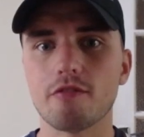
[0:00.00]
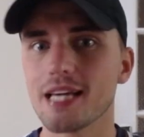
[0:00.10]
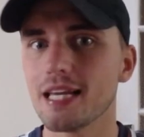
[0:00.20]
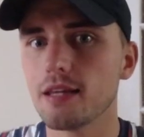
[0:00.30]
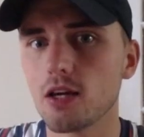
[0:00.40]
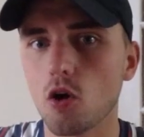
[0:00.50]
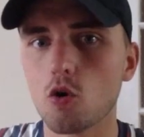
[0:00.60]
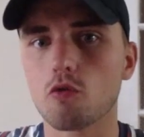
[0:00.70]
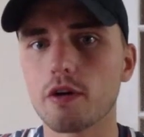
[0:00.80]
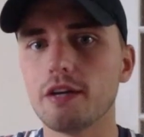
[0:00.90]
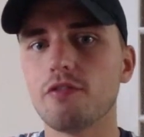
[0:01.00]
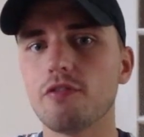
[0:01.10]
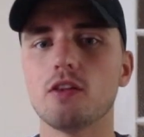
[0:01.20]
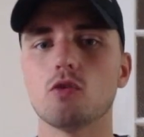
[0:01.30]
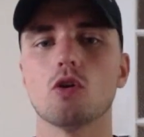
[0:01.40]
is anything concrete
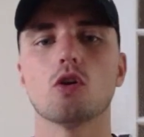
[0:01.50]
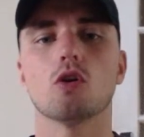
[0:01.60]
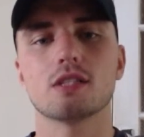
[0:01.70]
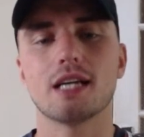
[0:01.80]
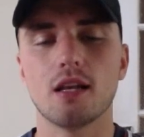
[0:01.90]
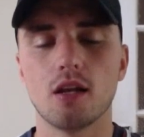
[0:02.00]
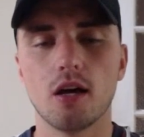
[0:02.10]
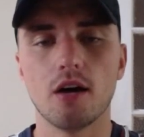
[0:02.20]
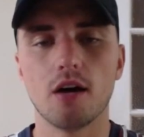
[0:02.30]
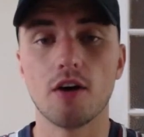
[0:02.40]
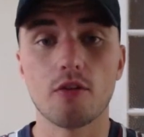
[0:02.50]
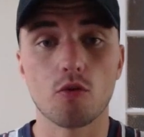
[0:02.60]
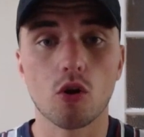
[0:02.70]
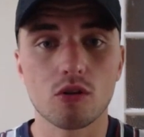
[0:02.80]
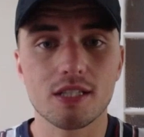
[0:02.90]
further along
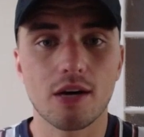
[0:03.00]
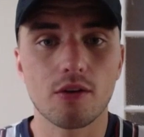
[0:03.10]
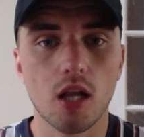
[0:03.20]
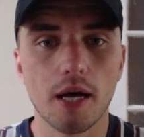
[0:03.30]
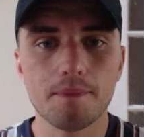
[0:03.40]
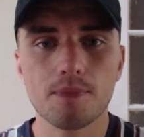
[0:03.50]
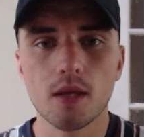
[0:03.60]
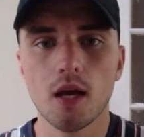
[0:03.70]
down the line.